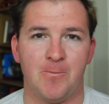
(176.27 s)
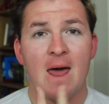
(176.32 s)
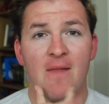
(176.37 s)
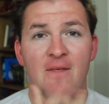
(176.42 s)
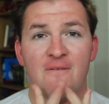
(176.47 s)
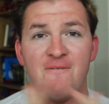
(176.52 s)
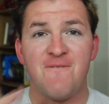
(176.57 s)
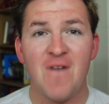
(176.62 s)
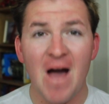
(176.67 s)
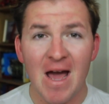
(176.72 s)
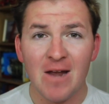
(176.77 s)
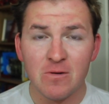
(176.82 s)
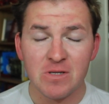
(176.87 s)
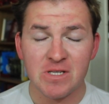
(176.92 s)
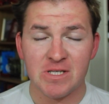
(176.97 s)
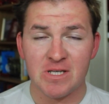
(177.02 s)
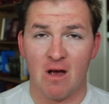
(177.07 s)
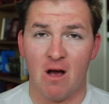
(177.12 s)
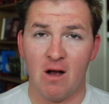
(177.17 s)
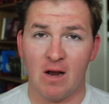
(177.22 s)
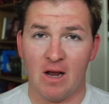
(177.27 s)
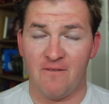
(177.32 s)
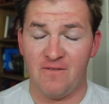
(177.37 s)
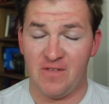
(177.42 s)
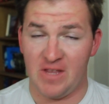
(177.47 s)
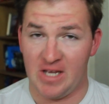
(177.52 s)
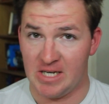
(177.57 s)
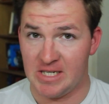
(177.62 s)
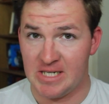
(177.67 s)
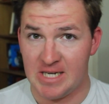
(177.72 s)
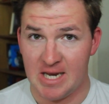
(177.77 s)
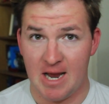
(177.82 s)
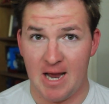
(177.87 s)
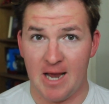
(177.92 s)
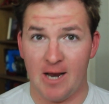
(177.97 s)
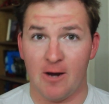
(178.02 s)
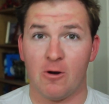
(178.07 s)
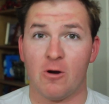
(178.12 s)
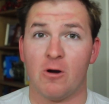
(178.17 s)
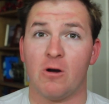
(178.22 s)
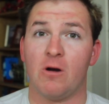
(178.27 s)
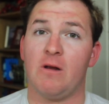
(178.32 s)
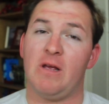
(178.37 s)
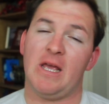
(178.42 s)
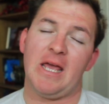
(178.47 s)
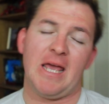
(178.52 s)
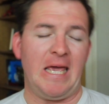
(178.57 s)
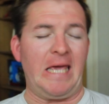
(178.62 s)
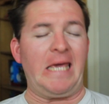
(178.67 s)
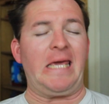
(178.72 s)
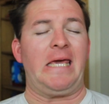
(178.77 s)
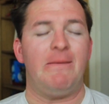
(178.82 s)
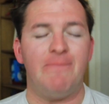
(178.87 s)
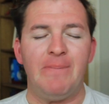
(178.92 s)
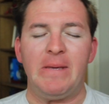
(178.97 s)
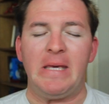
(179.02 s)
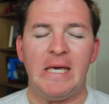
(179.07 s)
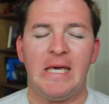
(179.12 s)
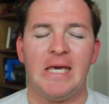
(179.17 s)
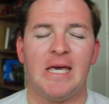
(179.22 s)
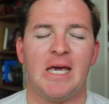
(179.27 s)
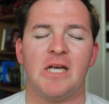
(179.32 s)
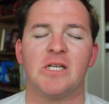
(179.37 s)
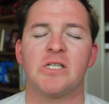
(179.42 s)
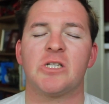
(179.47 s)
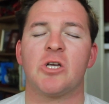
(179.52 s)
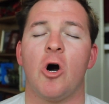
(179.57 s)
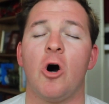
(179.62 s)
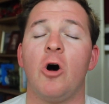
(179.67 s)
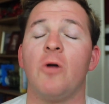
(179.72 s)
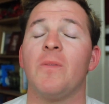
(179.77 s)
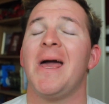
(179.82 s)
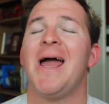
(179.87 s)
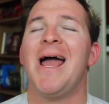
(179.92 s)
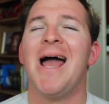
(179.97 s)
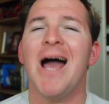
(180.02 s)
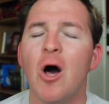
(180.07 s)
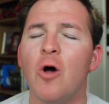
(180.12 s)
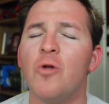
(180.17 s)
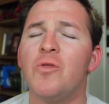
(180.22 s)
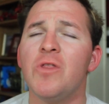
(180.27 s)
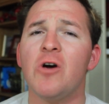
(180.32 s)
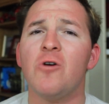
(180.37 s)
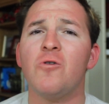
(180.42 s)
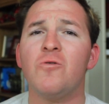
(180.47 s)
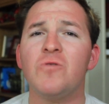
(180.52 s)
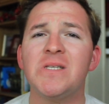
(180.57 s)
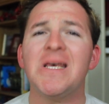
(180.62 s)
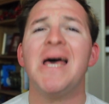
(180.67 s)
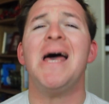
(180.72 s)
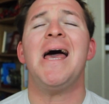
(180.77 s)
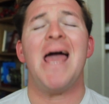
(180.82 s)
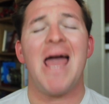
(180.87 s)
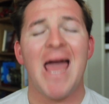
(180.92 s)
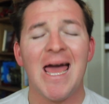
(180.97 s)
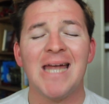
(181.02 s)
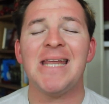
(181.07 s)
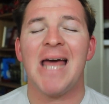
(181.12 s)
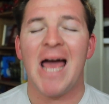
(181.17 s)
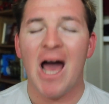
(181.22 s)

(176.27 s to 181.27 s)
Now, the final song of the entire EP is called Hell Knows and